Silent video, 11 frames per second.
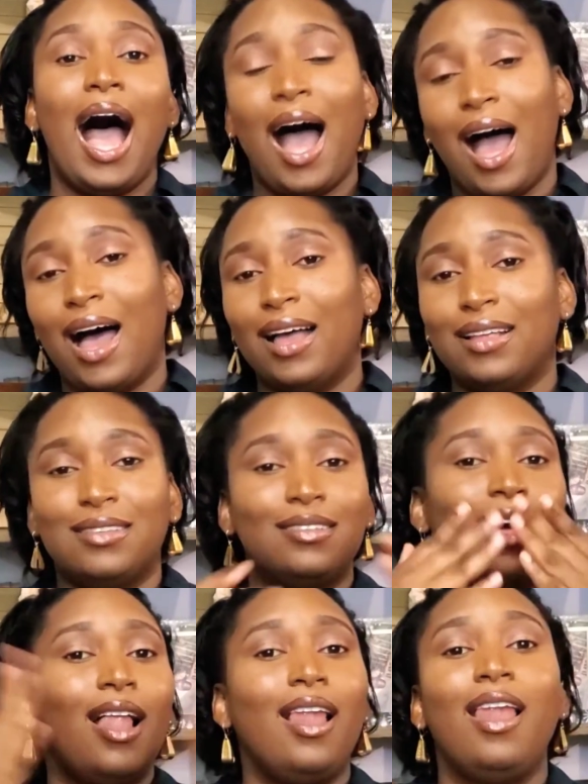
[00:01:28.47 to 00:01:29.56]

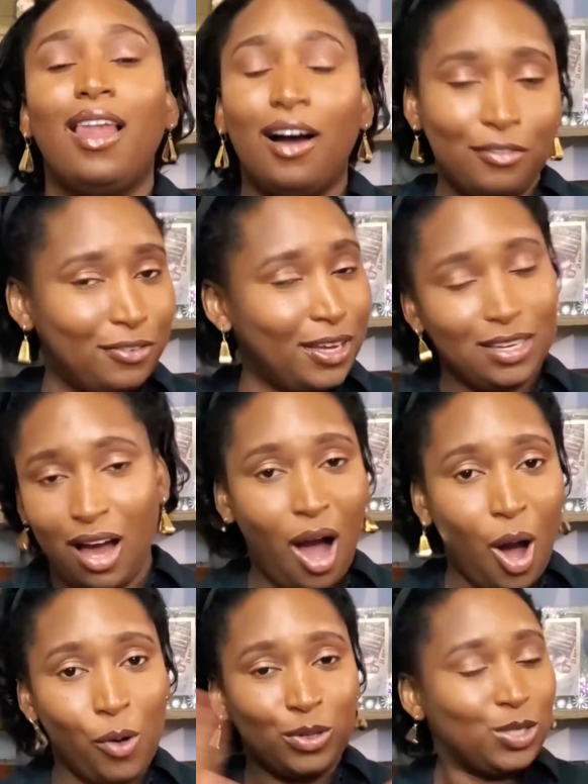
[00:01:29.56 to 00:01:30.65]
and love in the
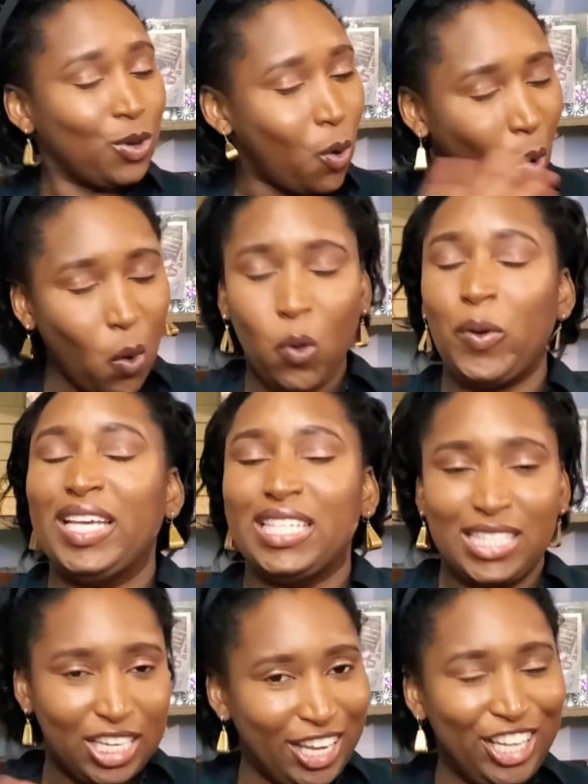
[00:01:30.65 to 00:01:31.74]
house
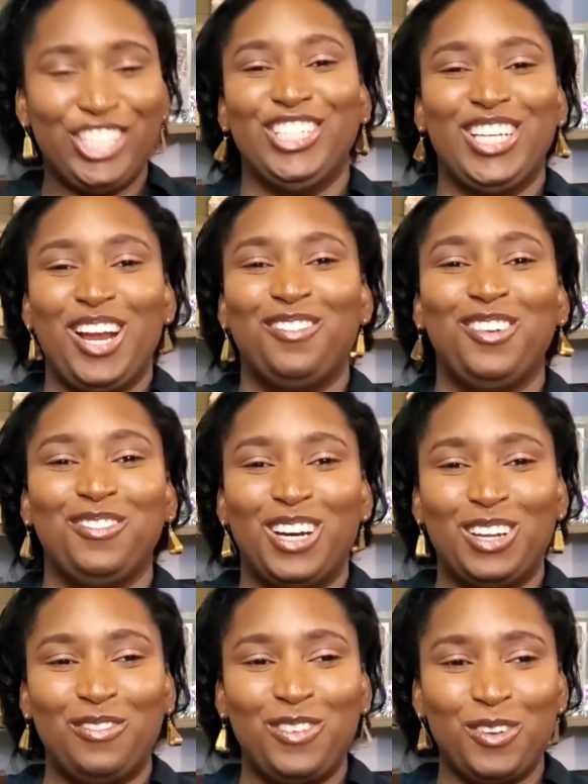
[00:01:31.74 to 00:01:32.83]
always to each and every one
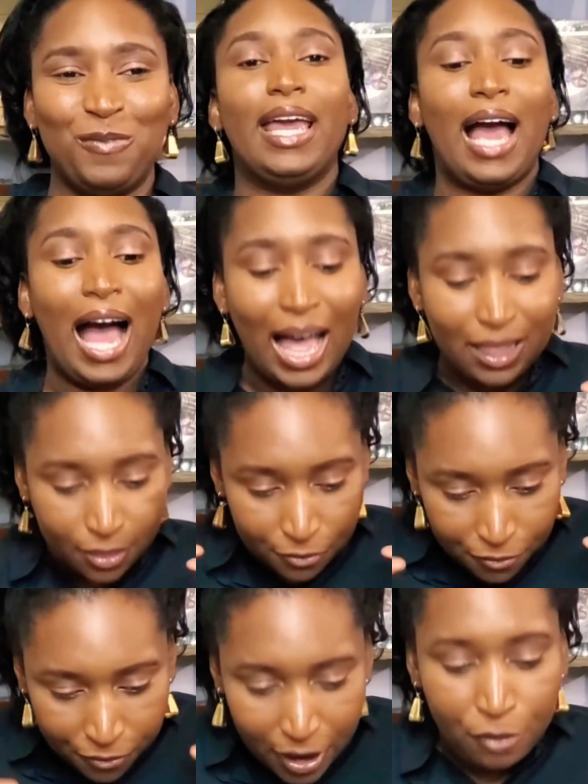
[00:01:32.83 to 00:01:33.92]
of you. The
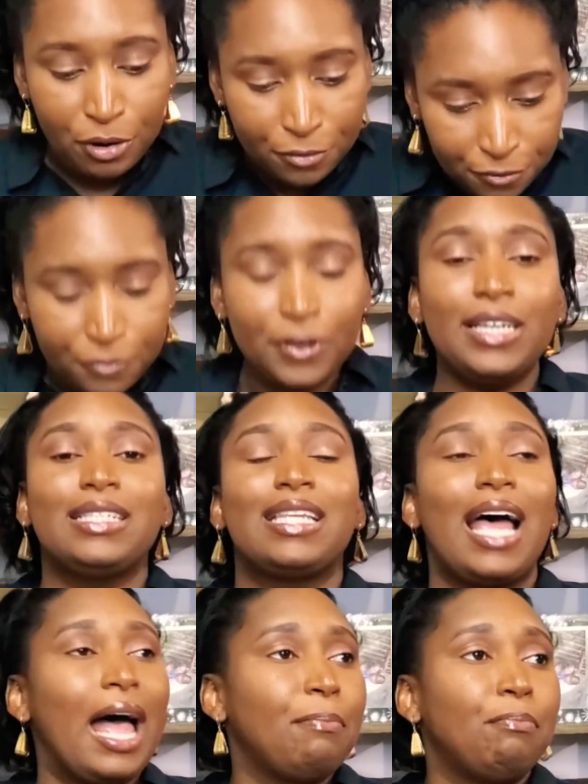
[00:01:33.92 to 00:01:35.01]
very
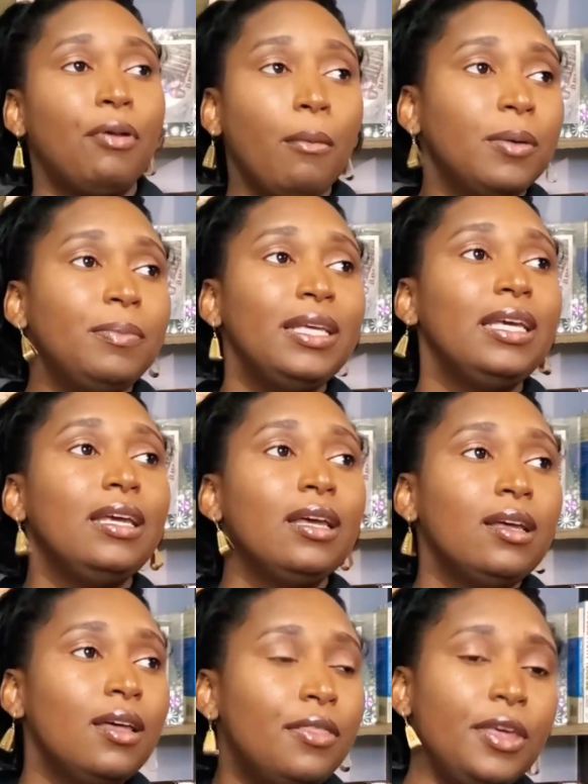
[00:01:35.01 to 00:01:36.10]
first and
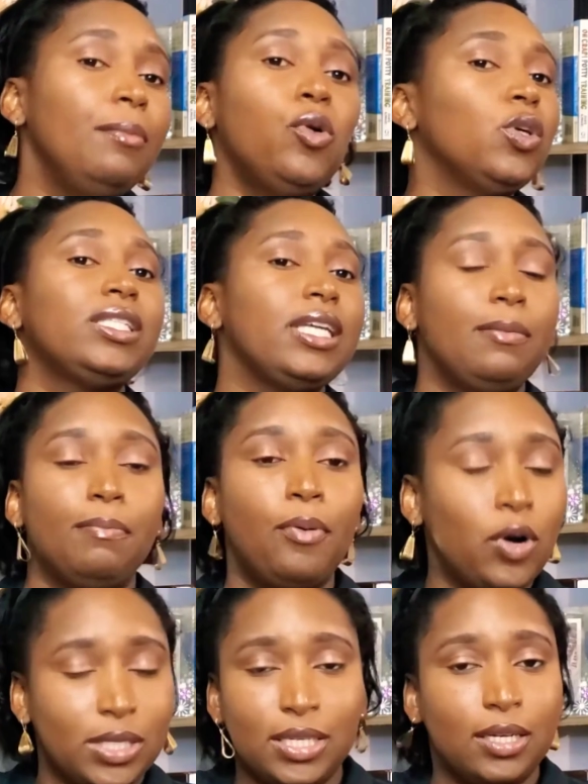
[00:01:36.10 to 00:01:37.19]
probably the most
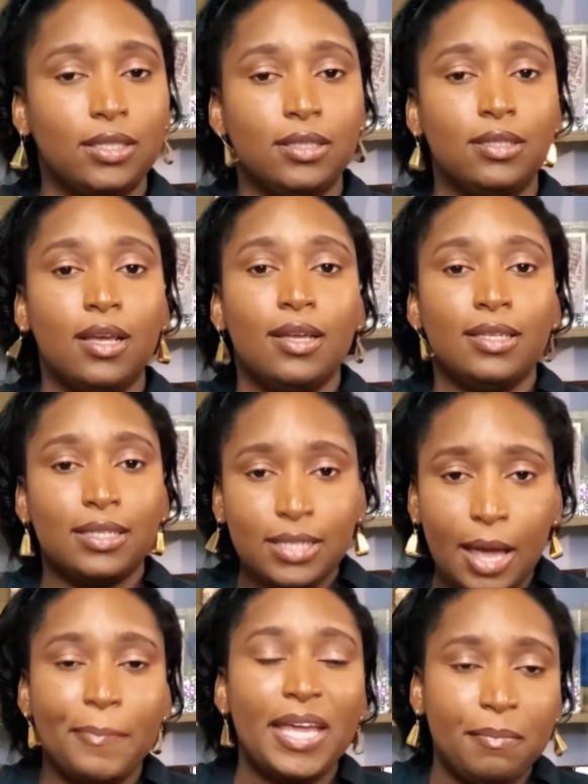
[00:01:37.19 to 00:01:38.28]
important
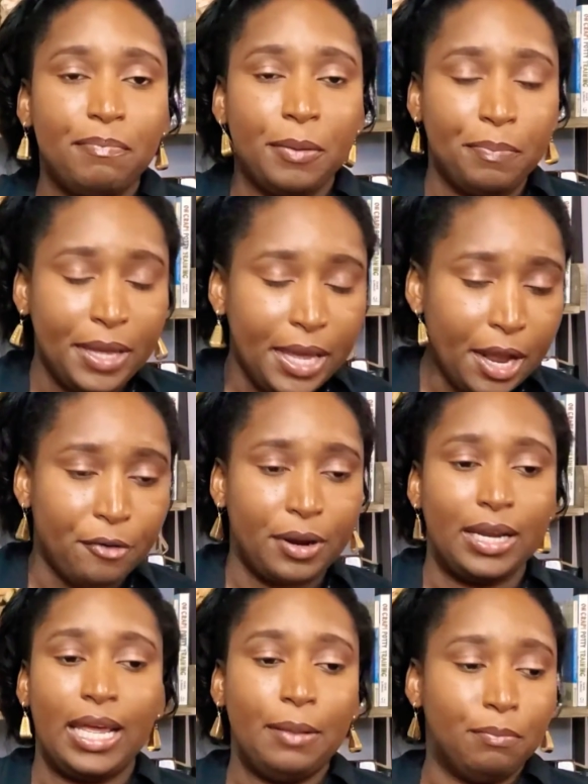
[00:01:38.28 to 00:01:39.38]
step in
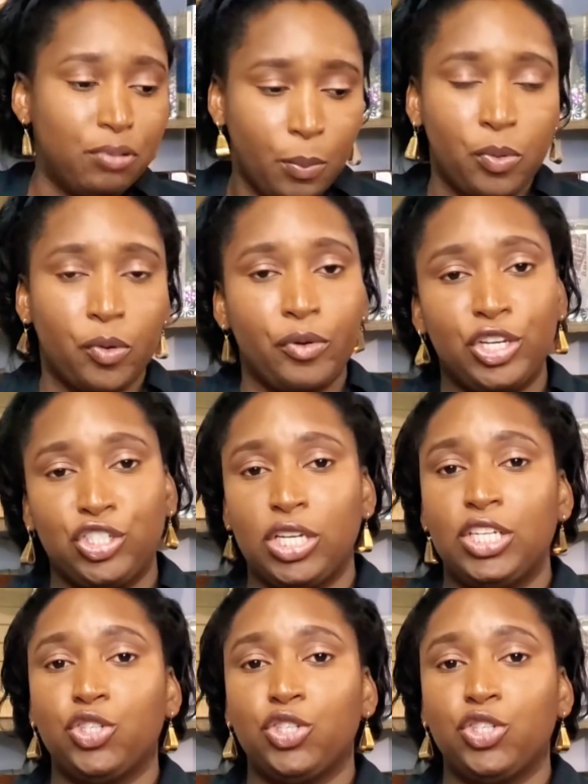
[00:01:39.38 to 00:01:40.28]
preparing, in preparation,